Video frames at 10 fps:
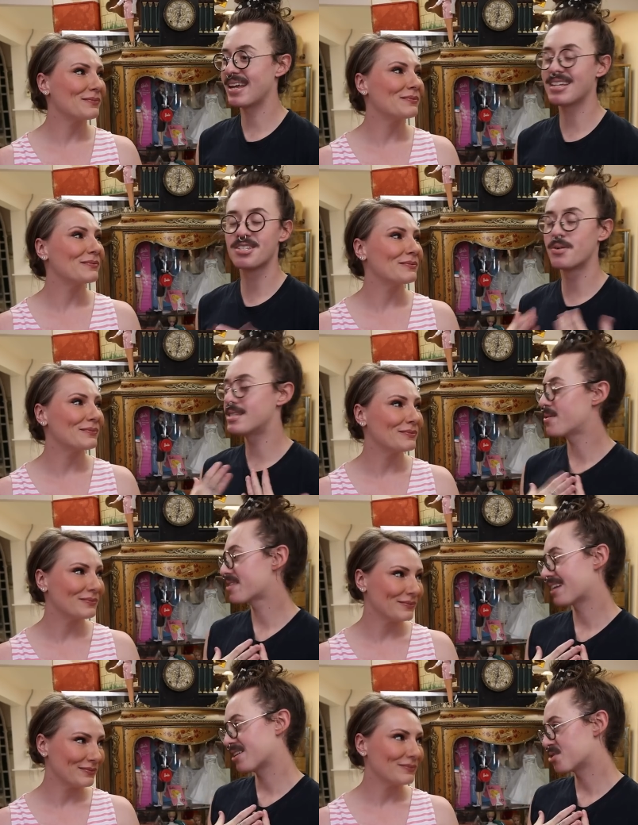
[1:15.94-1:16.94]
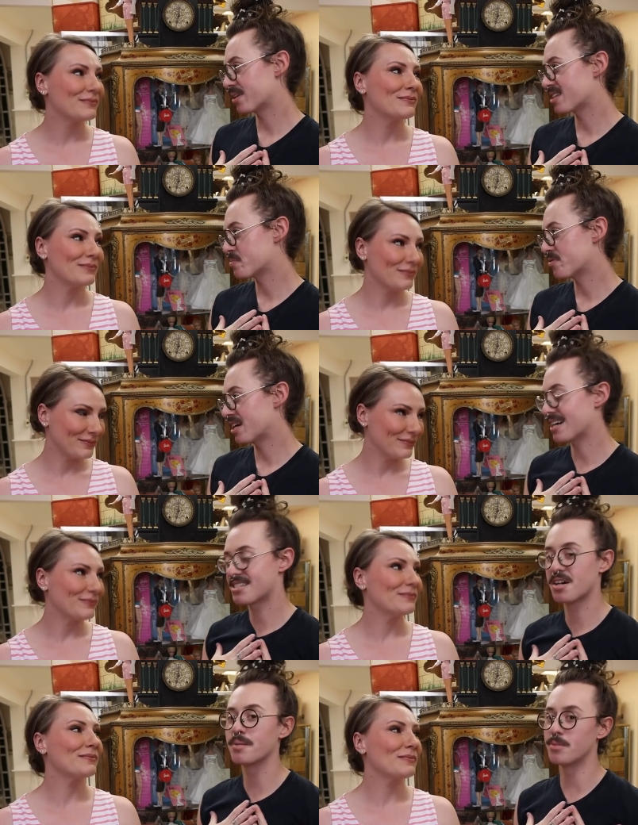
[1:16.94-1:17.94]
Speaker 1: It's no secret that I enjoyed this movie. I
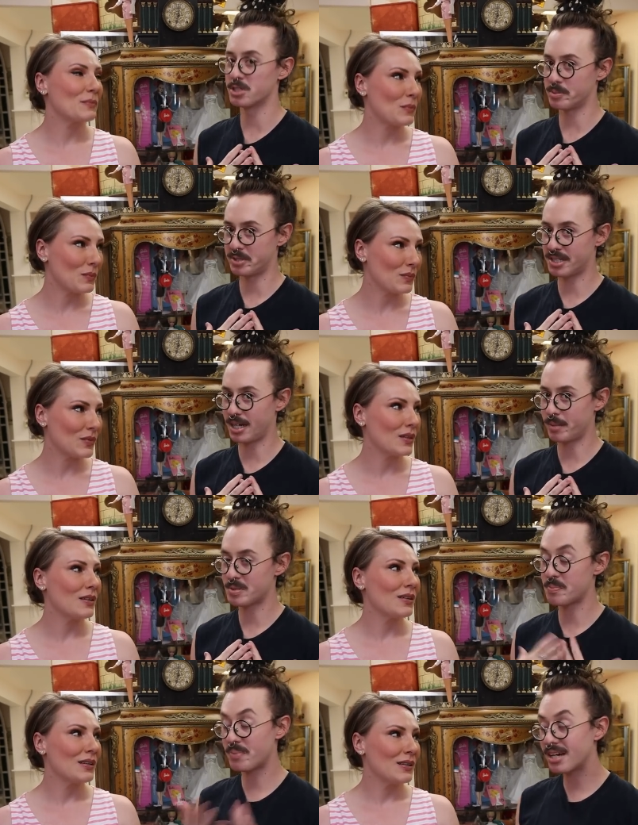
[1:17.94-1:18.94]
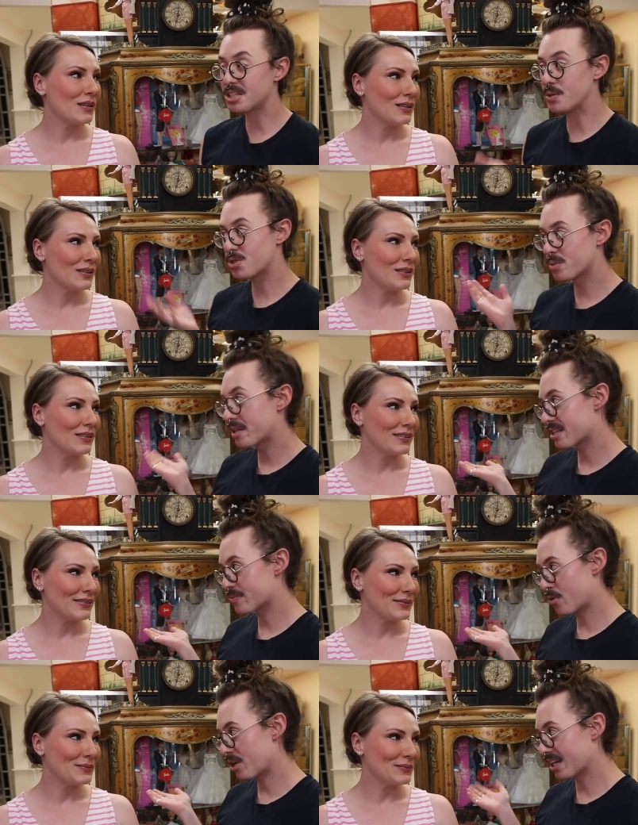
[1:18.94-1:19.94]
saw it multiple times, but you told me this
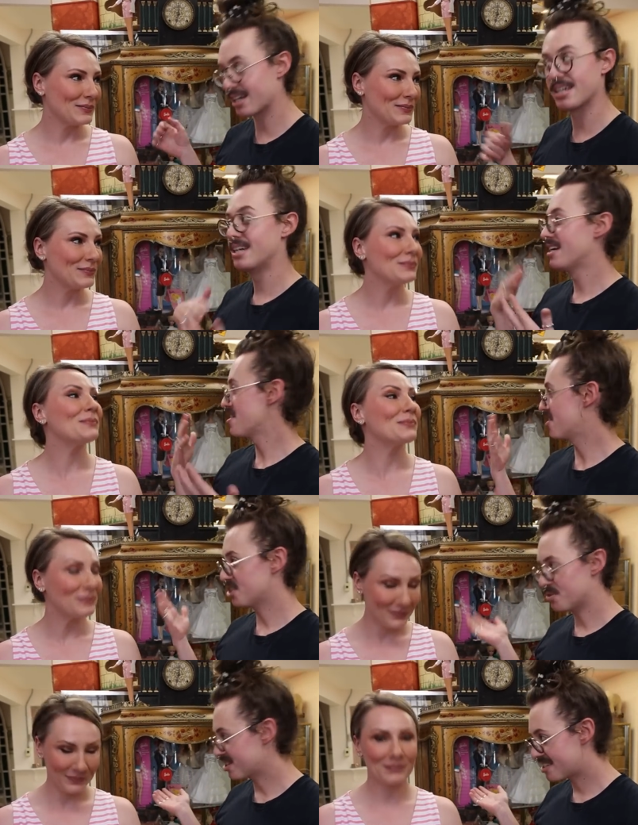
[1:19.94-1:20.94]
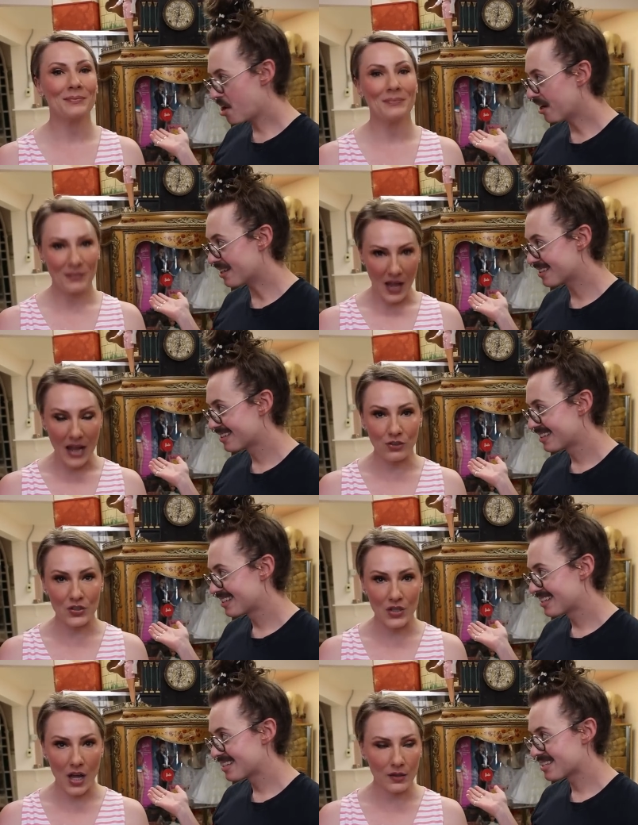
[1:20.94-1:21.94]
morning that you just saw it.
Speaker 2: I just
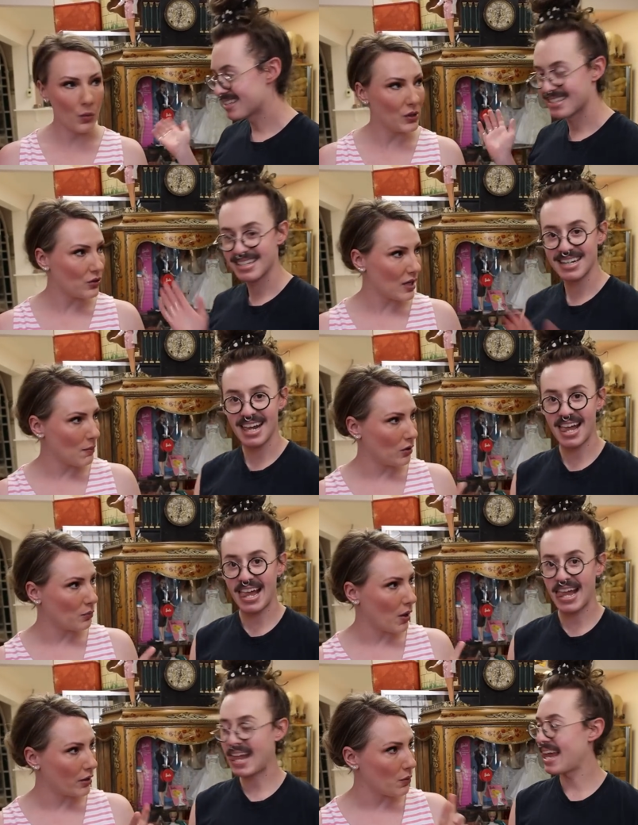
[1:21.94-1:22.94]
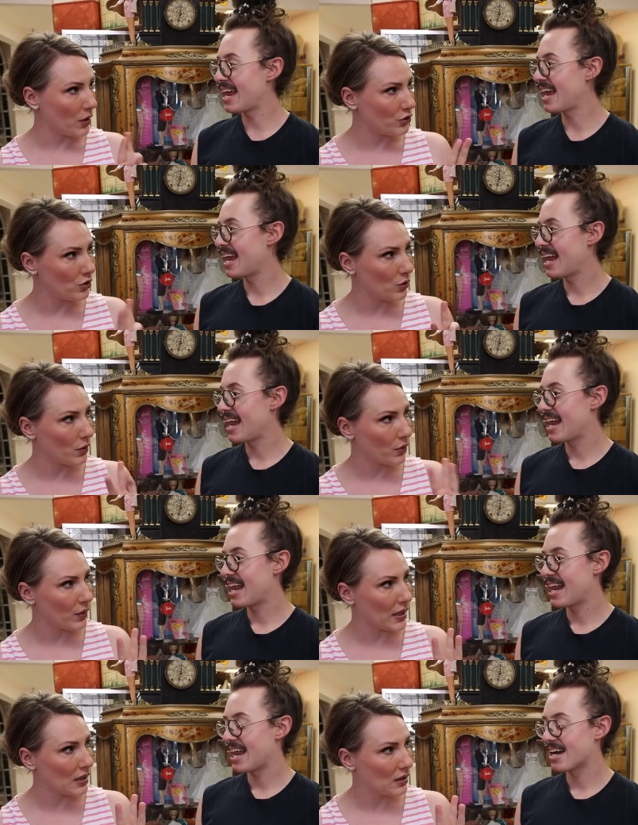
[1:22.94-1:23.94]
saw it. No, when you say multiple, are you on two or
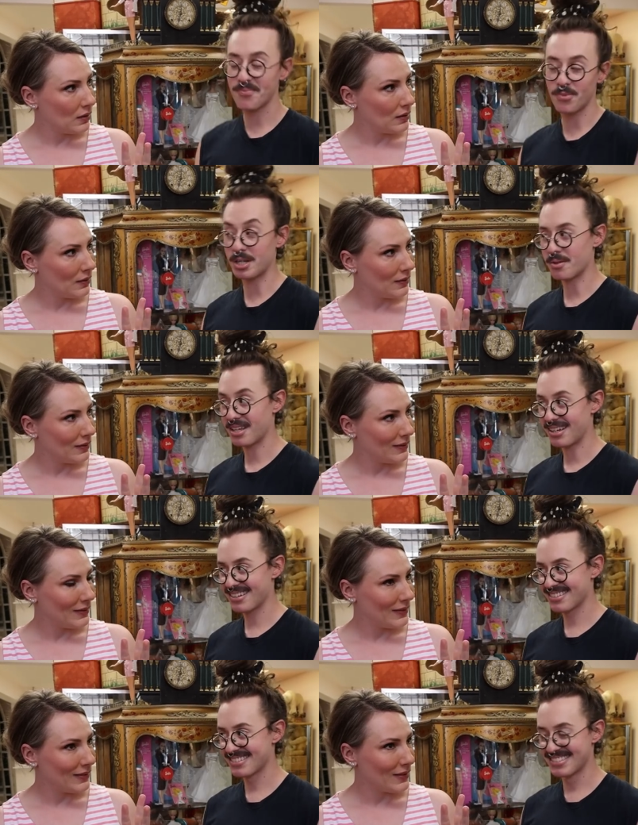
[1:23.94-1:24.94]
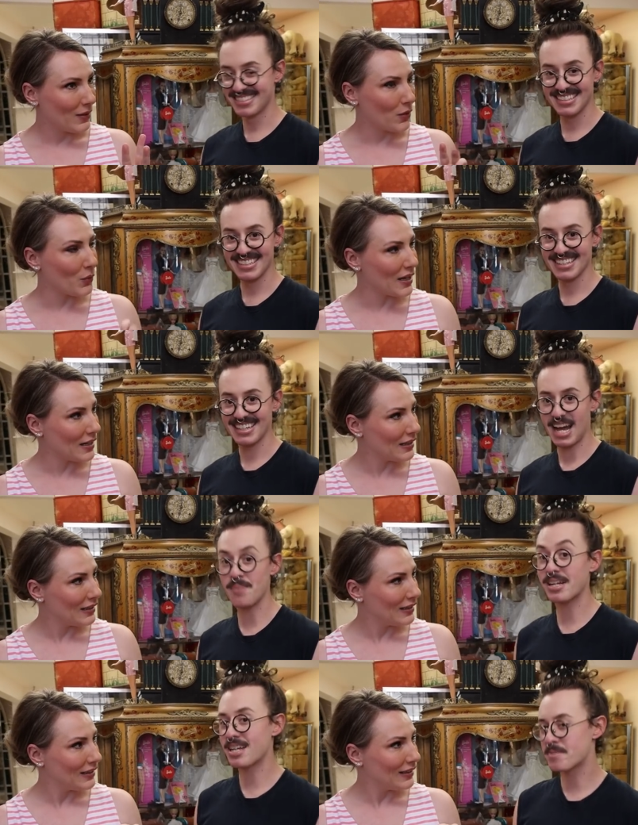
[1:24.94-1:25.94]
three?
Speaker 1: What do you think? Three. How
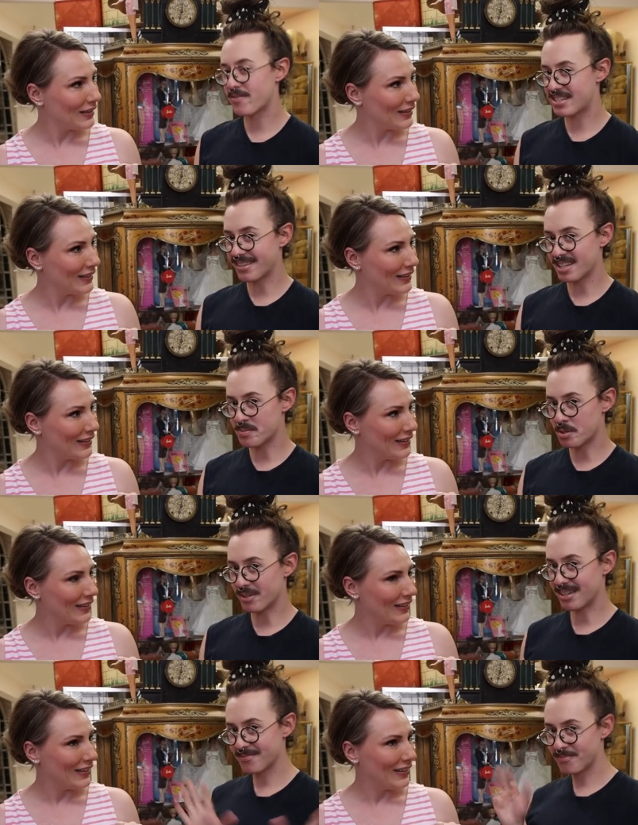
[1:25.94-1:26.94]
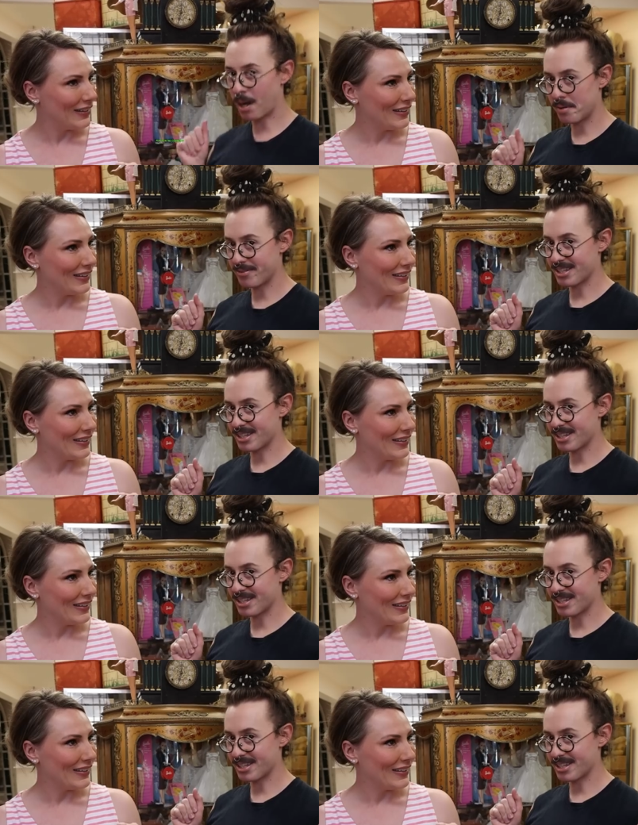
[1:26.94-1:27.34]
many times have I seen this movie? Pop up